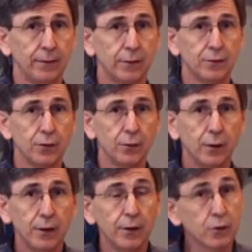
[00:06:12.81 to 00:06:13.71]

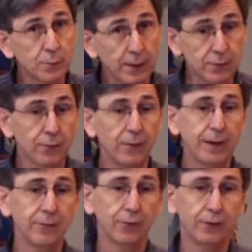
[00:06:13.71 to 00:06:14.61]
So no special
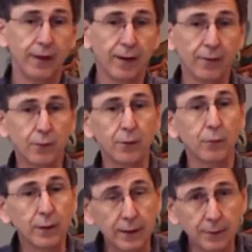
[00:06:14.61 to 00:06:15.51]
favors there.
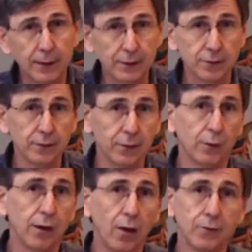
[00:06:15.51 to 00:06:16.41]
We need to make sure that
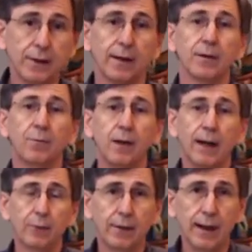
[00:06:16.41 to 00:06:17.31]
we all try to
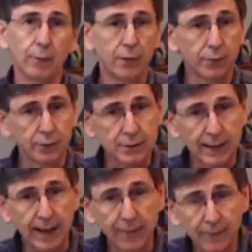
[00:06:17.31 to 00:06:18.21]
comply with that, whether you're
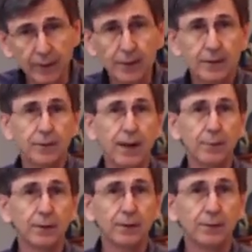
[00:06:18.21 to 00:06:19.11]
staff,
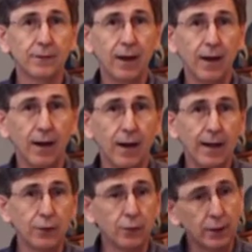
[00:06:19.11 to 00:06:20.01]
families,
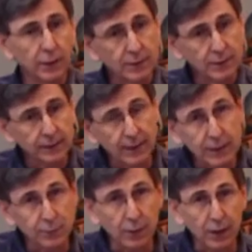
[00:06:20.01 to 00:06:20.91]
and you need to
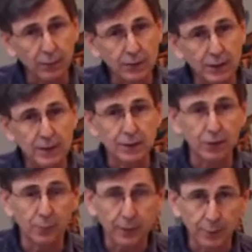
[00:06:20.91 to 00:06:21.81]
disengage from a conversation to
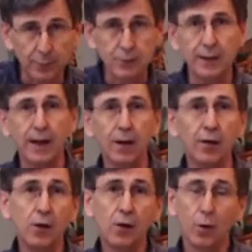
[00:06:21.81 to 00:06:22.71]
go pick up your
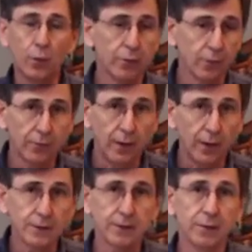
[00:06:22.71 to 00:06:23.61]
child, or whether you're a
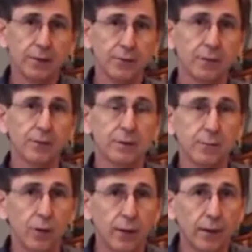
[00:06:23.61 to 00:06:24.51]
volunteer serving
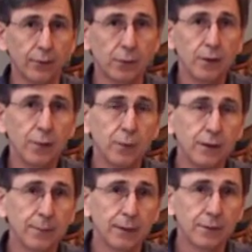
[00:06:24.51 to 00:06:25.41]
somewhere else, we
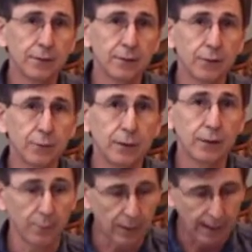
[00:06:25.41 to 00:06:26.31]
need to make sure that we
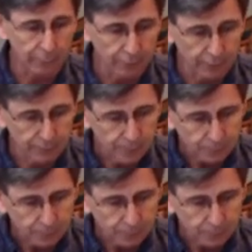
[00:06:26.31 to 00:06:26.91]
comply with this.